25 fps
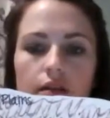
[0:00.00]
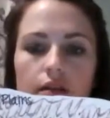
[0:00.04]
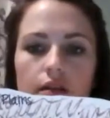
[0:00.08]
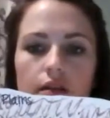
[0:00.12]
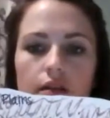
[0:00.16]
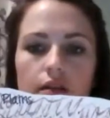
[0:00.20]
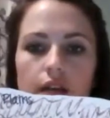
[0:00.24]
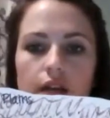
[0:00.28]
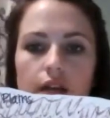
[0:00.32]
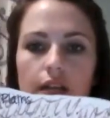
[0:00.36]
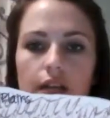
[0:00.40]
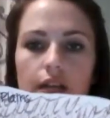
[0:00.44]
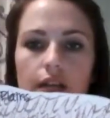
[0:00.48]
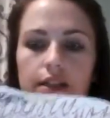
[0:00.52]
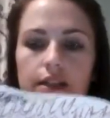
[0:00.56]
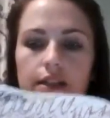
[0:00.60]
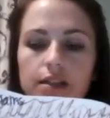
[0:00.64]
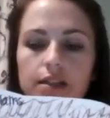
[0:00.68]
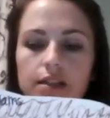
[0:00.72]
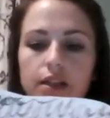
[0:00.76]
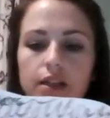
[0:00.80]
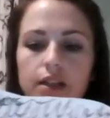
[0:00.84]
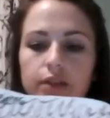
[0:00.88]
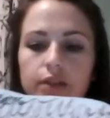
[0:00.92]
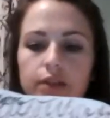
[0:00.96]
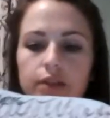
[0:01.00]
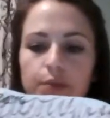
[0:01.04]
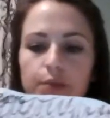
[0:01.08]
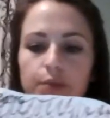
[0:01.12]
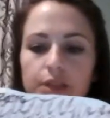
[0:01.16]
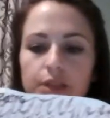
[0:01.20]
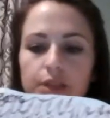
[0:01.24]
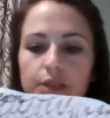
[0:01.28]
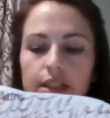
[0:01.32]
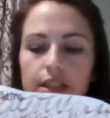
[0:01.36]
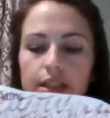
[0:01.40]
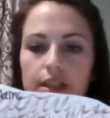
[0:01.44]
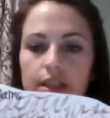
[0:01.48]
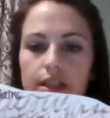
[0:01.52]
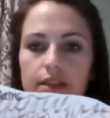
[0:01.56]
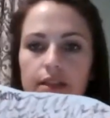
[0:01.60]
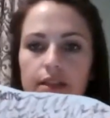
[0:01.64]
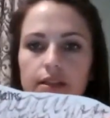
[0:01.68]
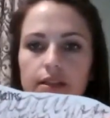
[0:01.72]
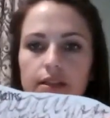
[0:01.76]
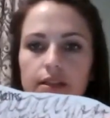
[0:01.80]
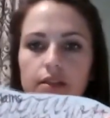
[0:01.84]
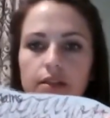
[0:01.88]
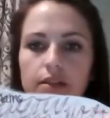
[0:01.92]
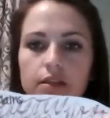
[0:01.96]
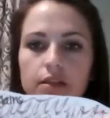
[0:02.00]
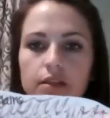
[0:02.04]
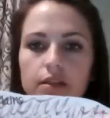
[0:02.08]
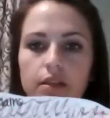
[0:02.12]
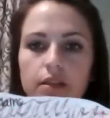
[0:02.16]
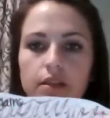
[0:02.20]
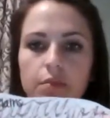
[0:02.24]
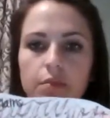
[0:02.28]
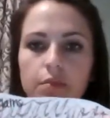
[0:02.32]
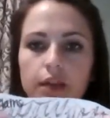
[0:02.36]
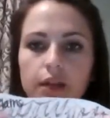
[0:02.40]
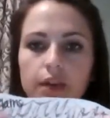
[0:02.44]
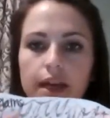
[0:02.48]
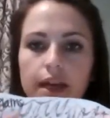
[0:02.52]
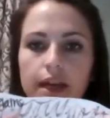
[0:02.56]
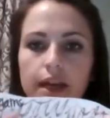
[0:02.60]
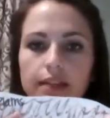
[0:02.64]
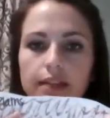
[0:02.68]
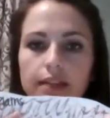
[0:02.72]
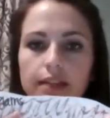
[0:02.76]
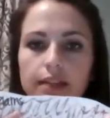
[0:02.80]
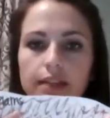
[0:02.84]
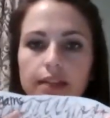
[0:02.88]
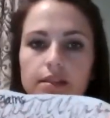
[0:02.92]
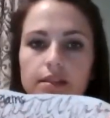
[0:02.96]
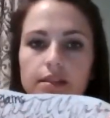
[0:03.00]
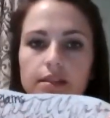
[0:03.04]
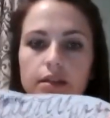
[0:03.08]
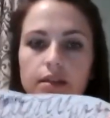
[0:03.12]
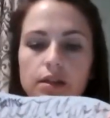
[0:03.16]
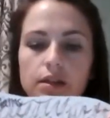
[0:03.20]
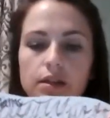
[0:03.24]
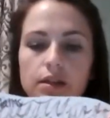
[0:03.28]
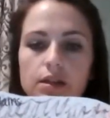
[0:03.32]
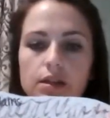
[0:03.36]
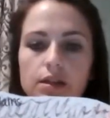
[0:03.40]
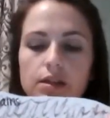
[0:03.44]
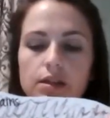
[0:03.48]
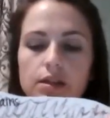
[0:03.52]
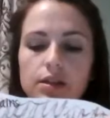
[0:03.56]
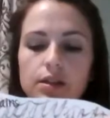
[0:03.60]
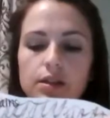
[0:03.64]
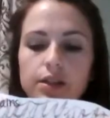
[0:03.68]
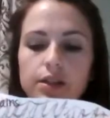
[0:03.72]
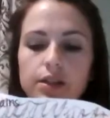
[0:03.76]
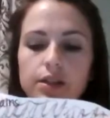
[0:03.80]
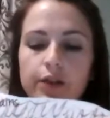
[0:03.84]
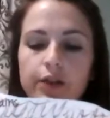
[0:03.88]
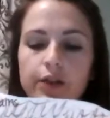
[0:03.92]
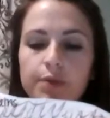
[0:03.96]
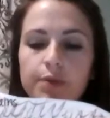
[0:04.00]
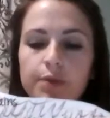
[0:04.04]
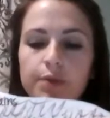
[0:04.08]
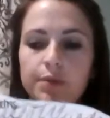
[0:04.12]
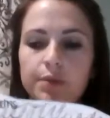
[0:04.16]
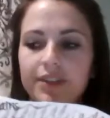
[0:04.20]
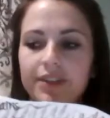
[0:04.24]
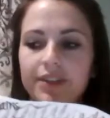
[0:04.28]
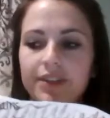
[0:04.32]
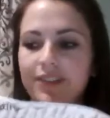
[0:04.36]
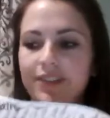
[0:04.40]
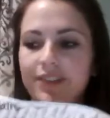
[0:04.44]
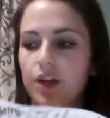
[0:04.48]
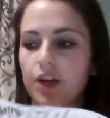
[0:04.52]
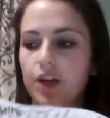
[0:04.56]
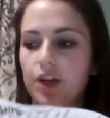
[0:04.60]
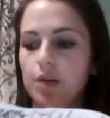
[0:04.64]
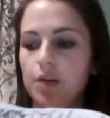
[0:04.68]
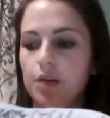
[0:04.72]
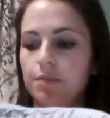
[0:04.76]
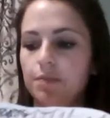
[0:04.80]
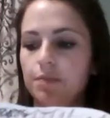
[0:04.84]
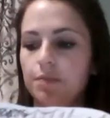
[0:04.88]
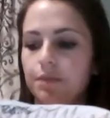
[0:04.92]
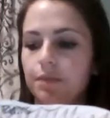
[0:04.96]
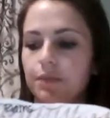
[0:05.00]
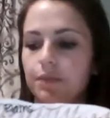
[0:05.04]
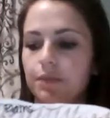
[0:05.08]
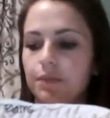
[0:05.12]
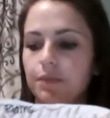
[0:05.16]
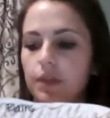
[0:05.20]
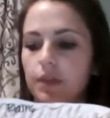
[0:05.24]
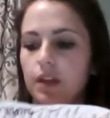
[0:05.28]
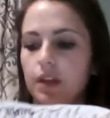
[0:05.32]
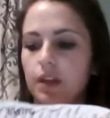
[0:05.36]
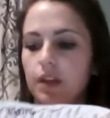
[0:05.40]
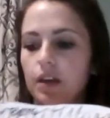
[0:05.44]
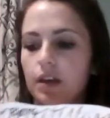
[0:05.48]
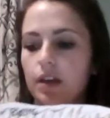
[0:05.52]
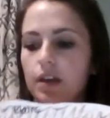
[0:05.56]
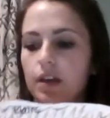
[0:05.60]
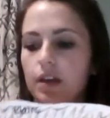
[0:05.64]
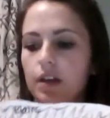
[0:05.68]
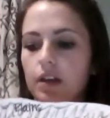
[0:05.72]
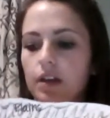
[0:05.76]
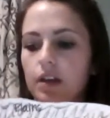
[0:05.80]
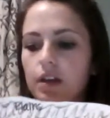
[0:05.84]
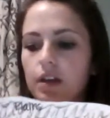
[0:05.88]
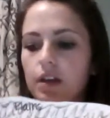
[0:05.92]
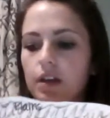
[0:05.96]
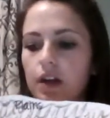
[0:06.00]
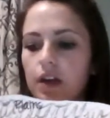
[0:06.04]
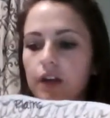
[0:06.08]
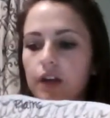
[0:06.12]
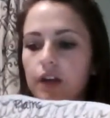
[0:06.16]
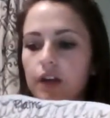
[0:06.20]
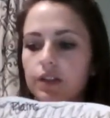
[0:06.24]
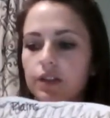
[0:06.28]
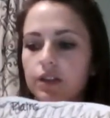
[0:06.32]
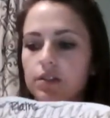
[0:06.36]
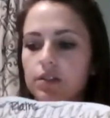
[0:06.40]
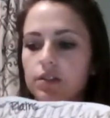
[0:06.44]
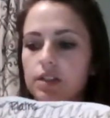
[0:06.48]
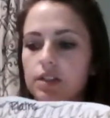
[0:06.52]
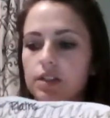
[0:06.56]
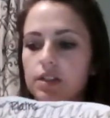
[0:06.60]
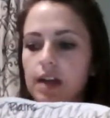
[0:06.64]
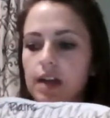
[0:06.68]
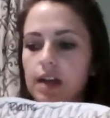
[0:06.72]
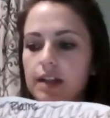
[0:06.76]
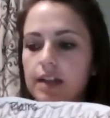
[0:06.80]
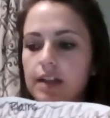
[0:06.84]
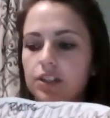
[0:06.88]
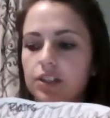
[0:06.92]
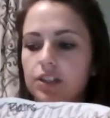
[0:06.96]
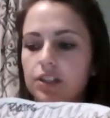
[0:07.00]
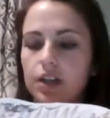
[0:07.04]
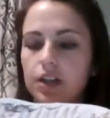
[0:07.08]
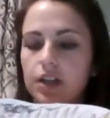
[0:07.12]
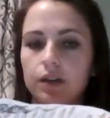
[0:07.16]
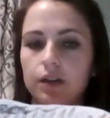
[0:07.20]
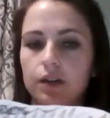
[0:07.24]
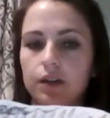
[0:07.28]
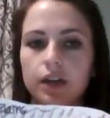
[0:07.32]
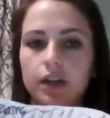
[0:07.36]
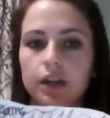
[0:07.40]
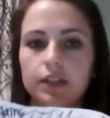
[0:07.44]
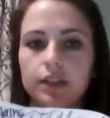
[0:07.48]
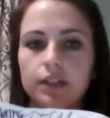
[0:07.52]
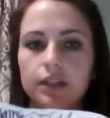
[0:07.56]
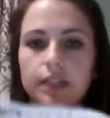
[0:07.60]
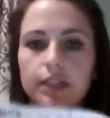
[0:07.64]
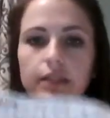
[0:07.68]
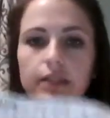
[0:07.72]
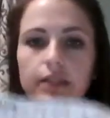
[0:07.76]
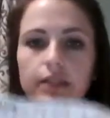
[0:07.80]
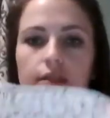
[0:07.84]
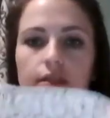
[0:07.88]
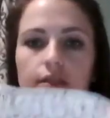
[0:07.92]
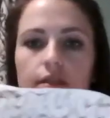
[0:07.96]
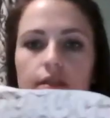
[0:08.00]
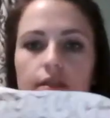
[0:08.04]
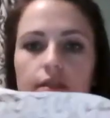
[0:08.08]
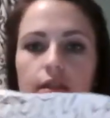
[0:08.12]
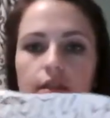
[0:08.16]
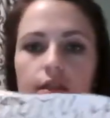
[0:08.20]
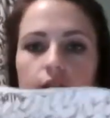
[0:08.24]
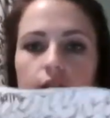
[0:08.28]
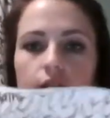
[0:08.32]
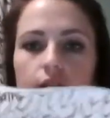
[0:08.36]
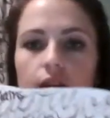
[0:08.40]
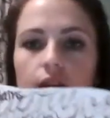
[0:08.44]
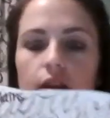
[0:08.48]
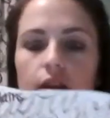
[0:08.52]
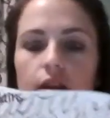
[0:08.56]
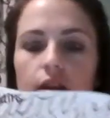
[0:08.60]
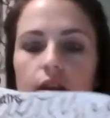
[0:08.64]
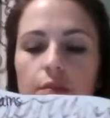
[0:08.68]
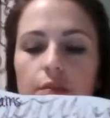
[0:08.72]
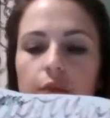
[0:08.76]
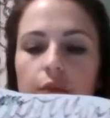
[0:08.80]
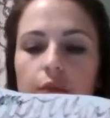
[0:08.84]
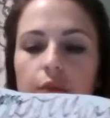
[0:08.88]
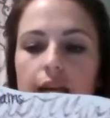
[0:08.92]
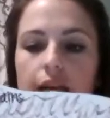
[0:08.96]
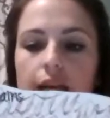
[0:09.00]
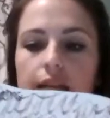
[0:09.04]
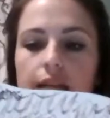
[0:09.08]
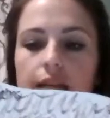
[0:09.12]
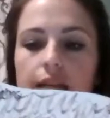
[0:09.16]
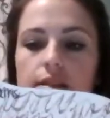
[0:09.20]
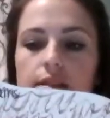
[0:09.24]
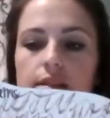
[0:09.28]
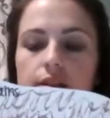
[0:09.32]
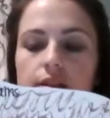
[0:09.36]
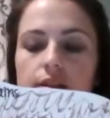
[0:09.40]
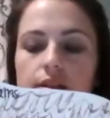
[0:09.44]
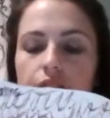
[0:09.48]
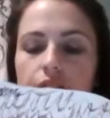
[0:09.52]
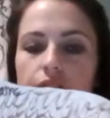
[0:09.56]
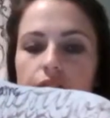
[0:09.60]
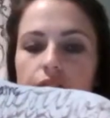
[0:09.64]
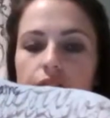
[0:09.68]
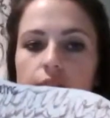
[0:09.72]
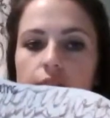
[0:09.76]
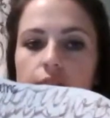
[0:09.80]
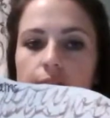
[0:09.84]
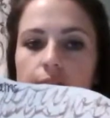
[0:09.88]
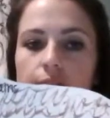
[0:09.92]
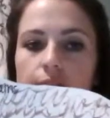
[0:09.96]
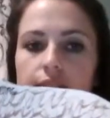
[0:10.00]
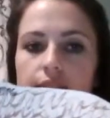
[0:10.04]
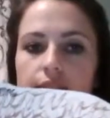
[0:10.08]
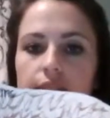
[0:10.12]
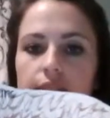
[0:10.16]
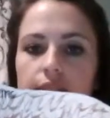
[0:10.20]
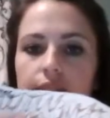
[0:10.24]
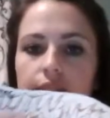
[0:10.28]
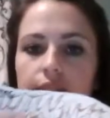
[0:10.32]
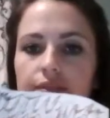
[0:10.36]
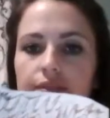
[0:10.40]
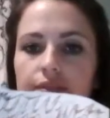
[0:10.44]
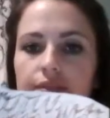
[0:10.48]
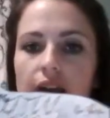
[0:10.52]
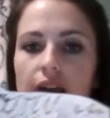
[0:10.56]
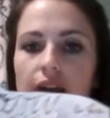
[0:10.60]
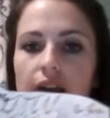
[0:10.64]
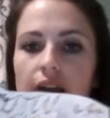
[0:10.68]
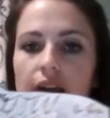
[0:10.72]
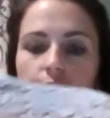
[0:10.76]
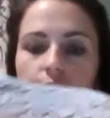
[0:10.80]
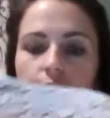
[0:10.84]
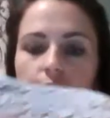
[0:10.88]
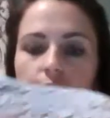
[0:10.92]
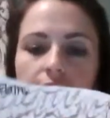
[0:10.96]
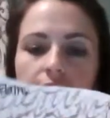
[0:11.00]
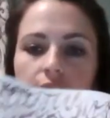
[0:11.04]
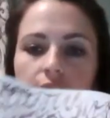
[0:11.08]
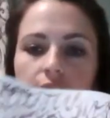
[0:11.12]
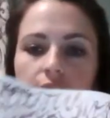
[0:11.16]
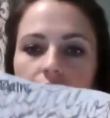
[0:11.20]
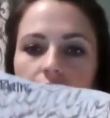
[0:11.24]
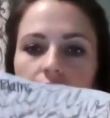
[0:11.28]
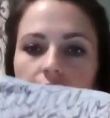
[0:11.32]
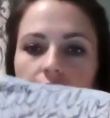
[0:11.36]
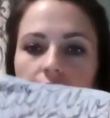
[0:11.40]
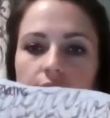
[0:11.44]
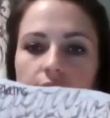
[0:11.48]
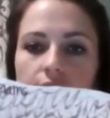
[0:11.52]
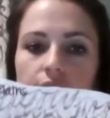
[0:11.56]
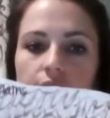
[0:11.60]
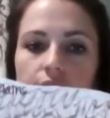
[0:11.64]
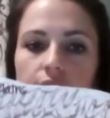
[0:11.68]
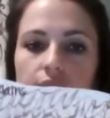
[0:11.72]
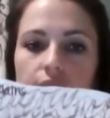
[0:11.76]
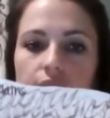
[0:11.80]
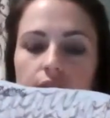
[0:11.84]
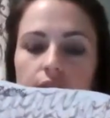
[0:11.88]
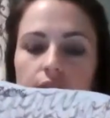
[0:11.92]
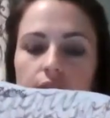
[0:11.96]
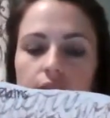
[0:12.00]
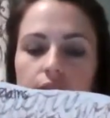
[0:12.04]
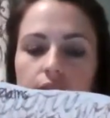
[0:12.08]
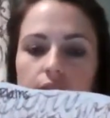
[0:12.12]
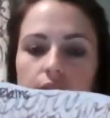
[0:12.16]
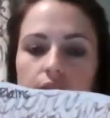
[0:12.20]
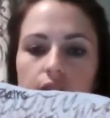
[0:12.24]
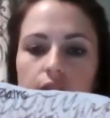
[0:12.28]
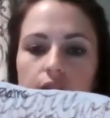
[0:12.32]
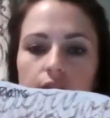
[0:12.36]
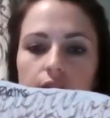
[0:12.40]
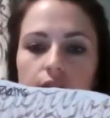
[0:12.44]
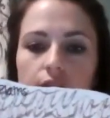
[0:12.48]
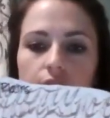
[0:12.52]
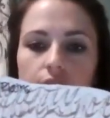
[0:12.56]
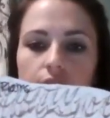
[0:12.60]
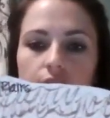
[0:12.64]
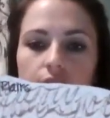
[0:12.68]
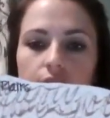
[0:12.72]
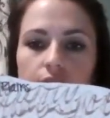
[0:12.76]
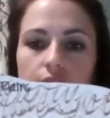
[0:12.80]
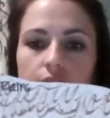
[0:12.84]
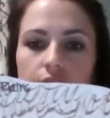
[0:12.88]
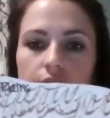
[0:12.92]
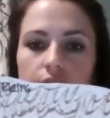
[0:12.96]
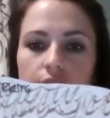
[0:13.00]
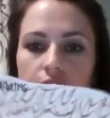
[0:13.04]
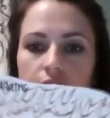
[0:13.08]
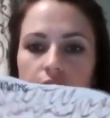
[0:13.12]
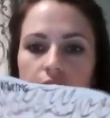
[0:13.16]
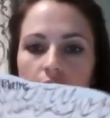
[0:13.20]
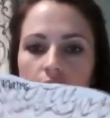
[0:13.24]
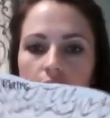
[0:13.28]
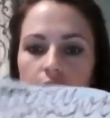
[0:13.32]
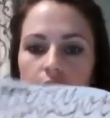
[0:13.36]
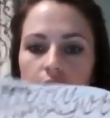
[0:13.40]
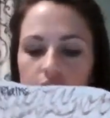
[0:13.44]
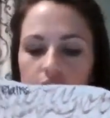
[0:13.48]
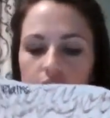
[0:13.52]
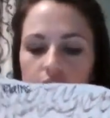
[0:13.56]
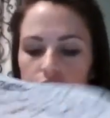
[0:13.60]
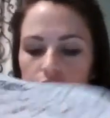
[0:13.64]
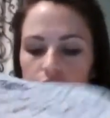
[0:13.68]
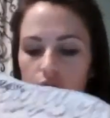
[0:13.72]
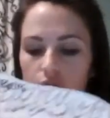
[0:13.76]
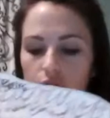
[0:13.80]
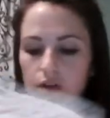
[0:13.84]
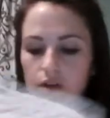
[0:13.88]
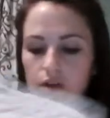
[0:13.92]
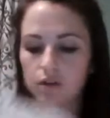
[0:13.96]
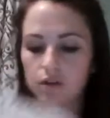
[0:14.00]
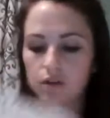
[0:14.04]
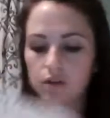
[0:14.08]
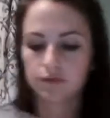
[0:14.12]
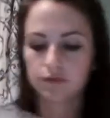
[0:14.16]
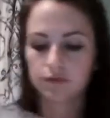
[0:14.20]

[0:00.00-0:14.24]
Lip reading: And this is going to represent the plains. So remember from our little slideshow earlier, the plains are just basically a flat piece of land. There's not much going on.